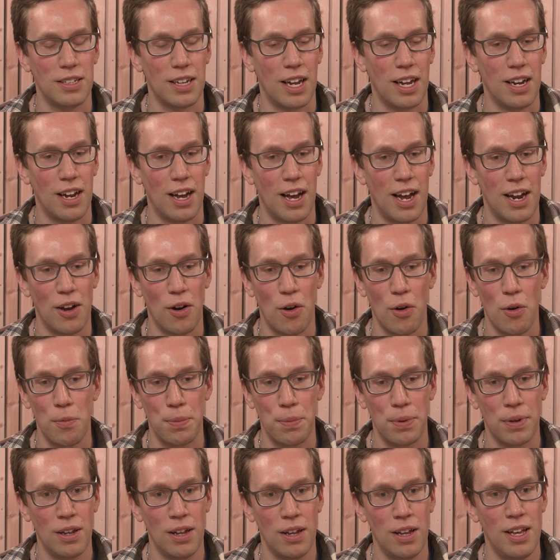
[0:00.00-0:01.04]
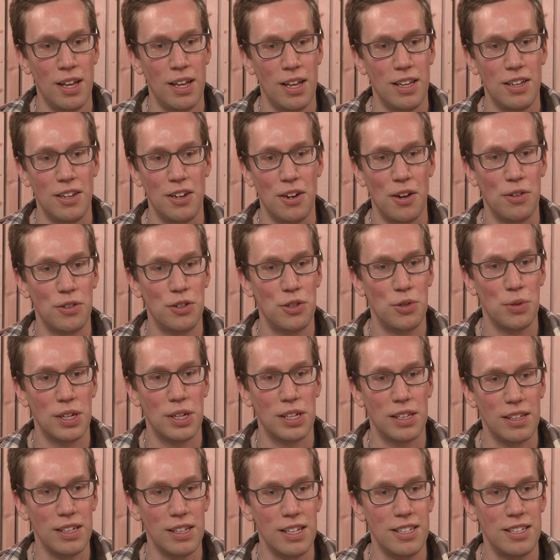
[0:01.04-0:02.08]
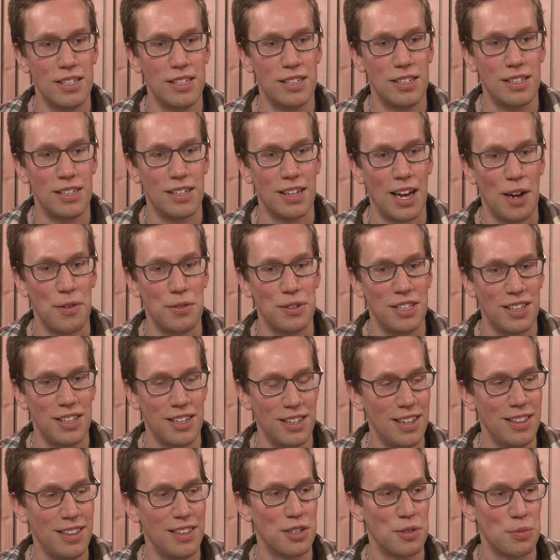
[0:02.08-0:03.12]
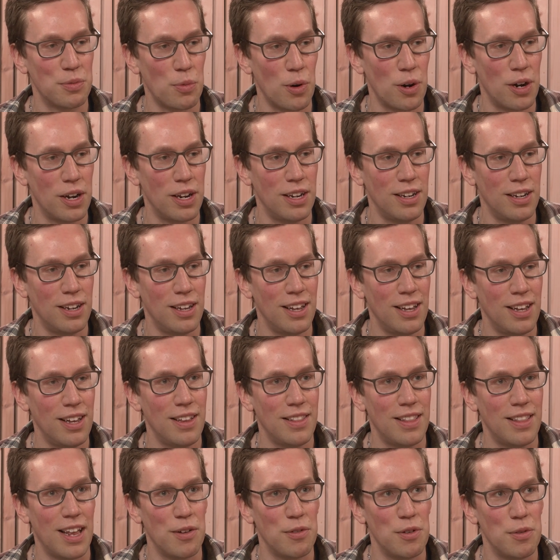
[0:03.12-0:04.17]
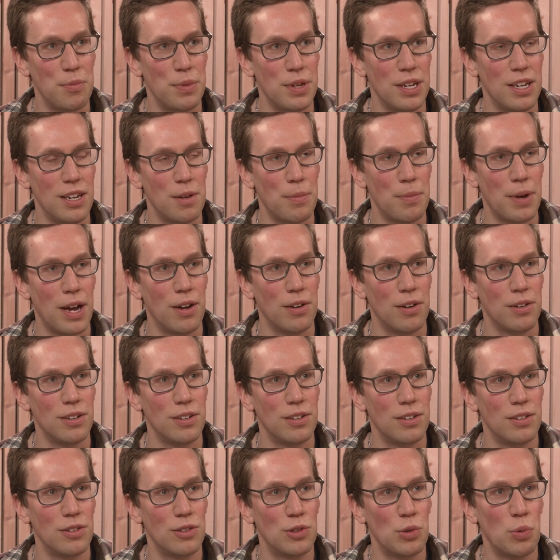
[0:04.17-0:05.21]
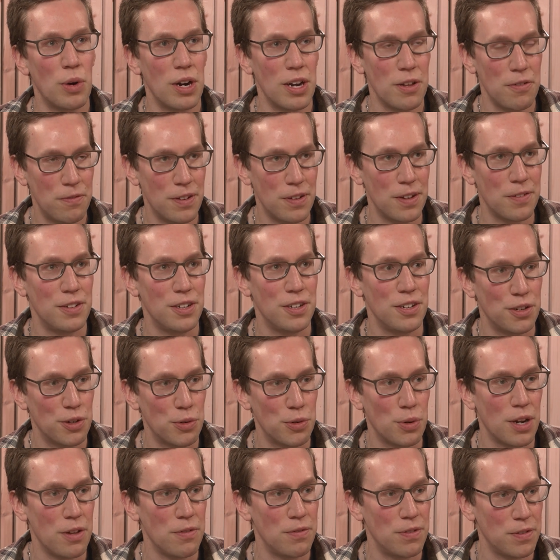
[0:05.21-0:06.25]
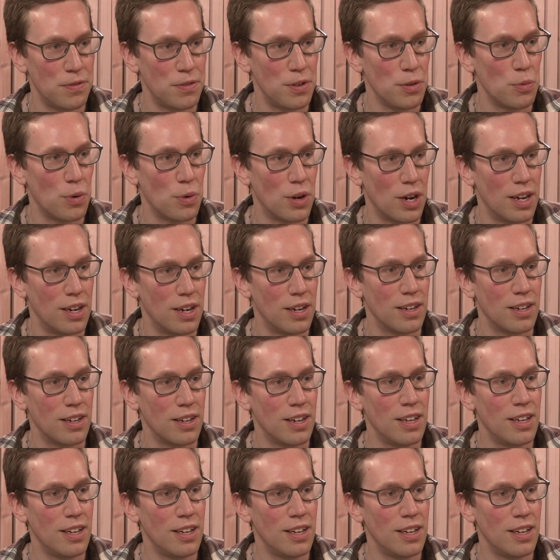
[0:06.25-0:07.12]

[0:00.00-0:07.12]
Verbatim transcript: I, I hope, you know, to at least, I was thinking this morning that it would be about 2050 or 2051